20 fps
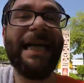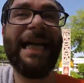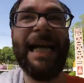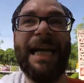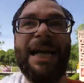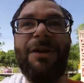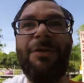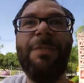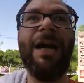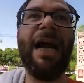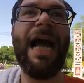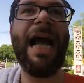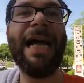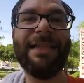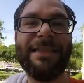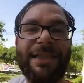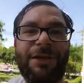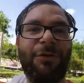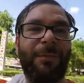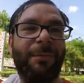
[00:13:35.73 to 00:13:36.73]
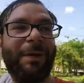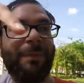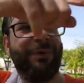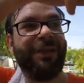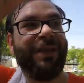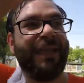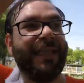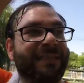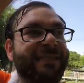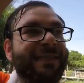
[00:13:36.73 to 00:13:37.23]
again, I actually remember
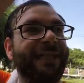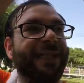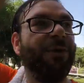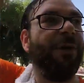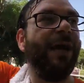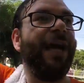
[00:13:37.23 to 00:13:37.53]
this little